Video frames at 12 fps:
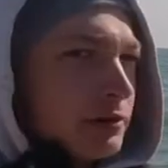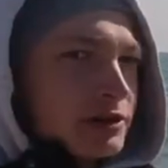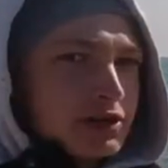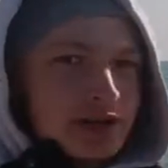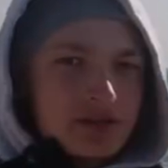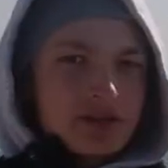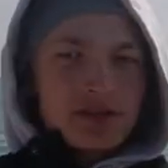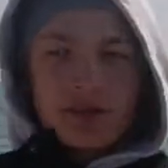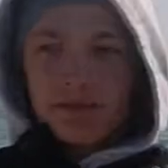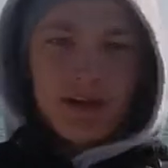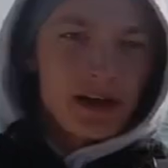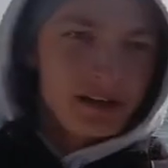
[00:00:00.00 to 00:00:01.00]
which is a
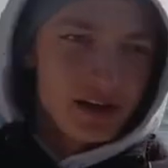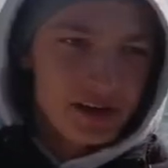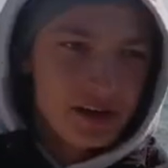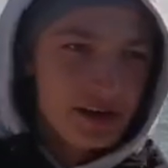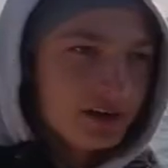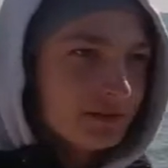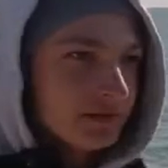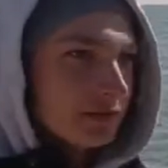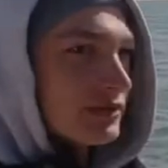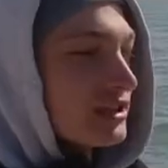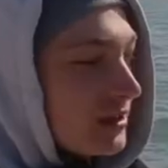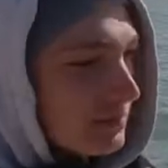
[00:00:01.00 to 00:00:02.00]
flatline hit,
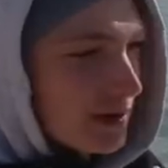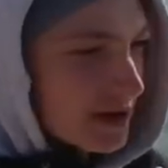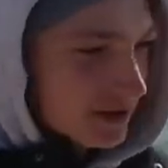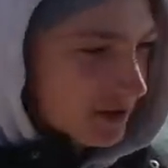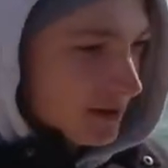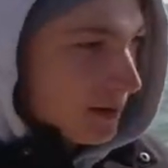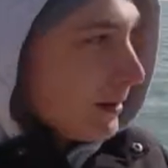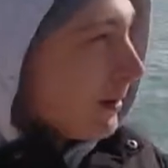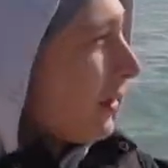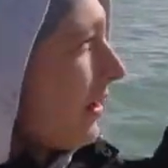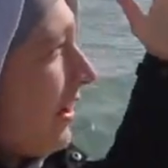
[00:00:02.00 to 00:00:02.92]
stick bait. And